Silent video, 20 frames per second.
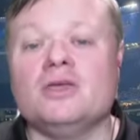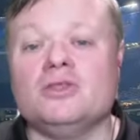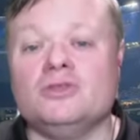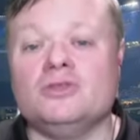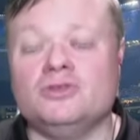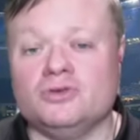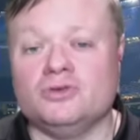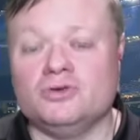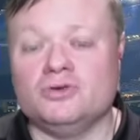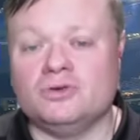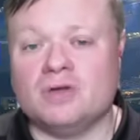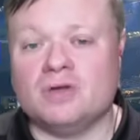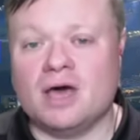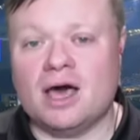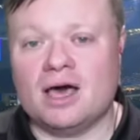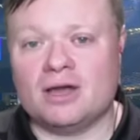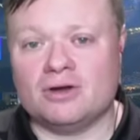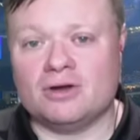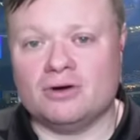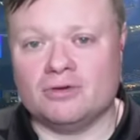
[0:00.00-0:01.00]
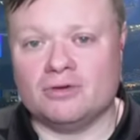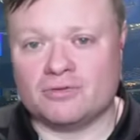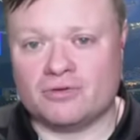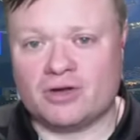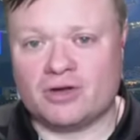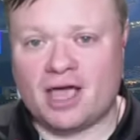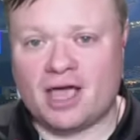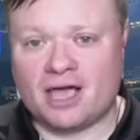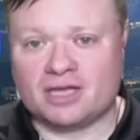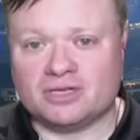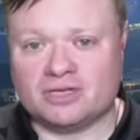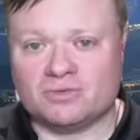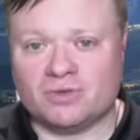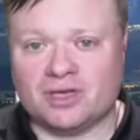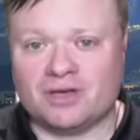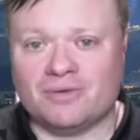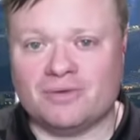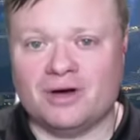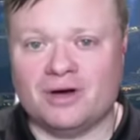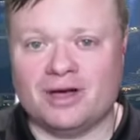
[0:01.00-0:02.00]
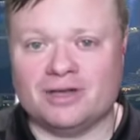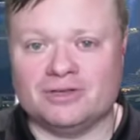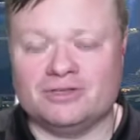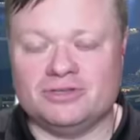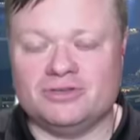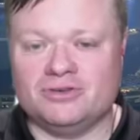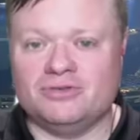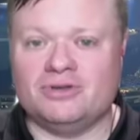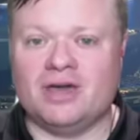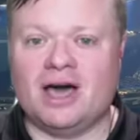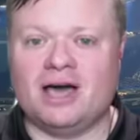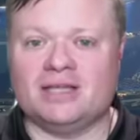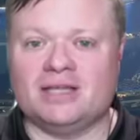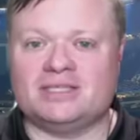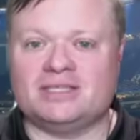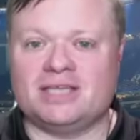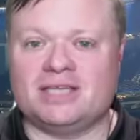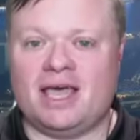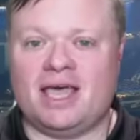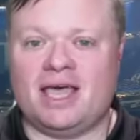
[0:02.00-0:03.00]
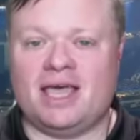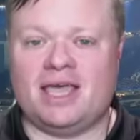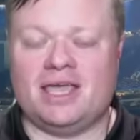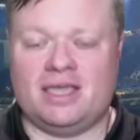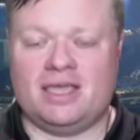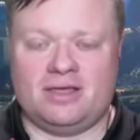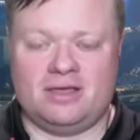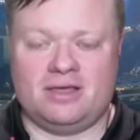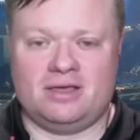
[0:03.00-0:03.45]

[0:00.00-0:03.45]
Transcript: do not overreact to week one do mm-hmm. not say